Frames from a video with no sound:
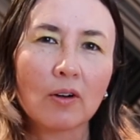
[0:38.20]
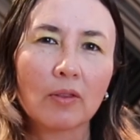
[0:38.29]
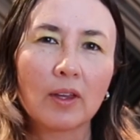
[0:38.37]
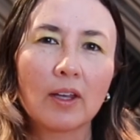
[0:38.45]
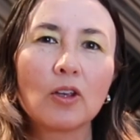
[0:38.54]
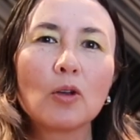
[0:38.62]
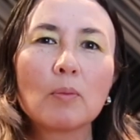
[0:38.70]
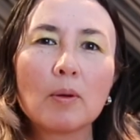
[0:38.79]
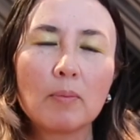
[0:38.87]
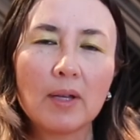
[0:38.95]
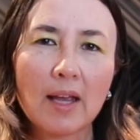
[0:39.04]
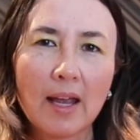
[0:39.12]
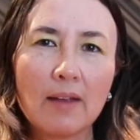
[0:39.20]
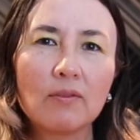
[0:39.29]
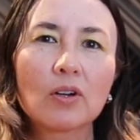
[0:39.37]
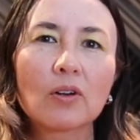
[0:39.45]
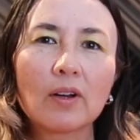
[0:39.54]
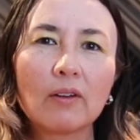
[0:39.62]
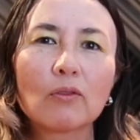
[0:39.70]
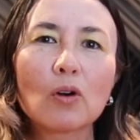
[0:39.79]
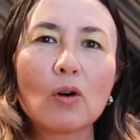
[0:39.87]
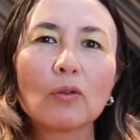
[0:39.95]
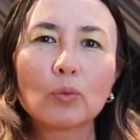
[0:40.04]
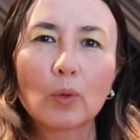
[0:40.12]
the human behavior
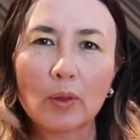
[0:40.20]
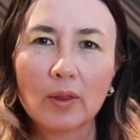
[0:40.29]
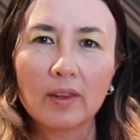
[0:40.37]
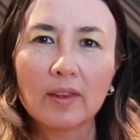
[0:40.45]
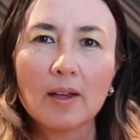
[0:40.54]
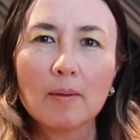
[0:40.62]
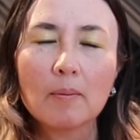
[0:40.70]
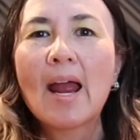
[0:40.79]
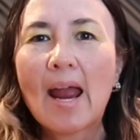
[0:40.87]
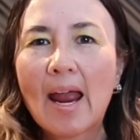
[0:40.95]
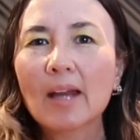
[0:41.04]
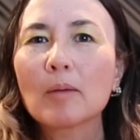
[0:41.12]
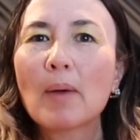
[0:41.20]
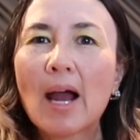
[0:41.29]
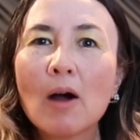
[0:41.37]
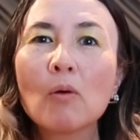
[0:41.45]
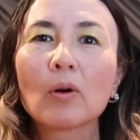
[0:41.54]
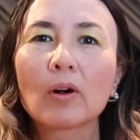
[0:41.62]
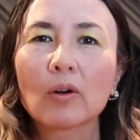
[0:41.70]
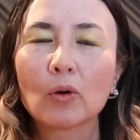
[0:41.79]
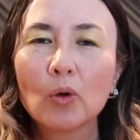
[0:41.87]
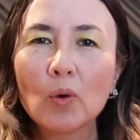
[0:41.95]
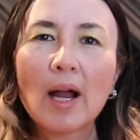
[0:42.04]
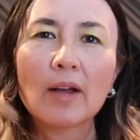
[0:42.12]
involved within them. And power,
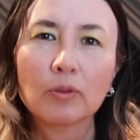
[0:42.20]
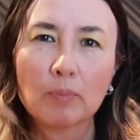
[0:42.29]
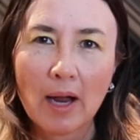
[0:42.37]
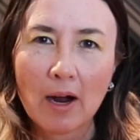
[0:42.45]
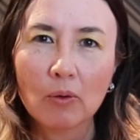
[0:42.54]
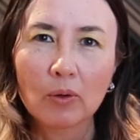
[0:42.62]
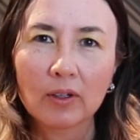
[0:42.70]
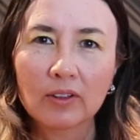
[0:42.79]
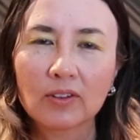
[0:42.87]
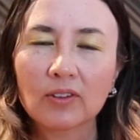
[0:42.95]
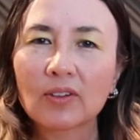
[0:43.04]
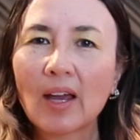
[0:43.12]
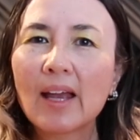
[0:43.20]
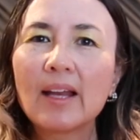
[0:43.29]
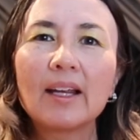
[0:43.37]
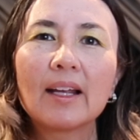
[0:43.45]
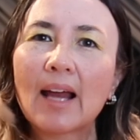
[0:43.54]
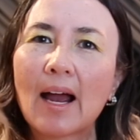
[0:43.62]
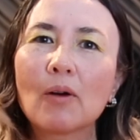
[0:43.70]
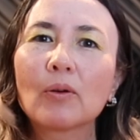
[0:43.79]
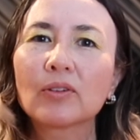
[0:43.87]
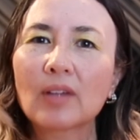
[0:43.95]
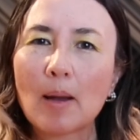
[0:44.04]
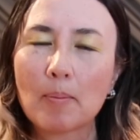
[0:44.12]
who has power in society and how
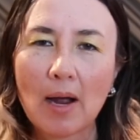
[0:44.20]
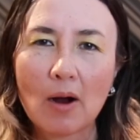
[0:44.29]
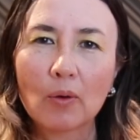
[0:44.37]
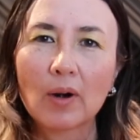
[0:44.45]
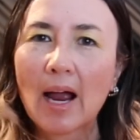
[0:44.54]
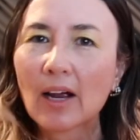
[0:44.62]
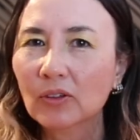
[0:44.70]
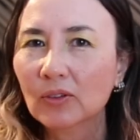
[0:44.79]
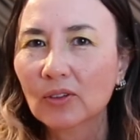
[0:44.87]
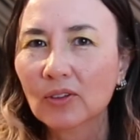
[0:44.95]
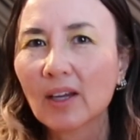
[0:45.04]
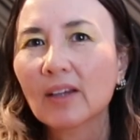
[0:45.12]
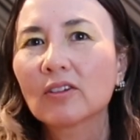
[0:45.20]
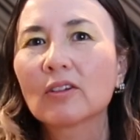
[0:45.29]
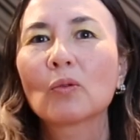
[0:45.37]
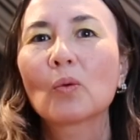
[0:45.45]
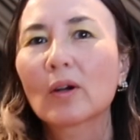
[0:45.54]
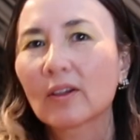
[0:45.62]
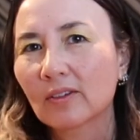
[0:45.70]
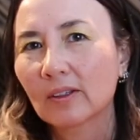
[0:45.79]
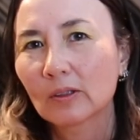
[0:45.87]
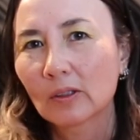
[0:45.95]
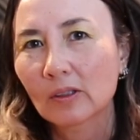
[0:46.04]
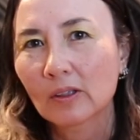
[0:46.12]
is that power exercised and what does
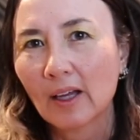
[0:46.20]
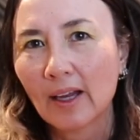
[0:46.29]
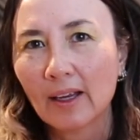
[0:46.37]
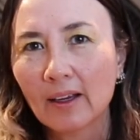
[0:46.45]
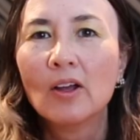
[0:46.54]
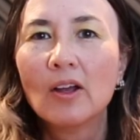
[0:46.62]
it look like?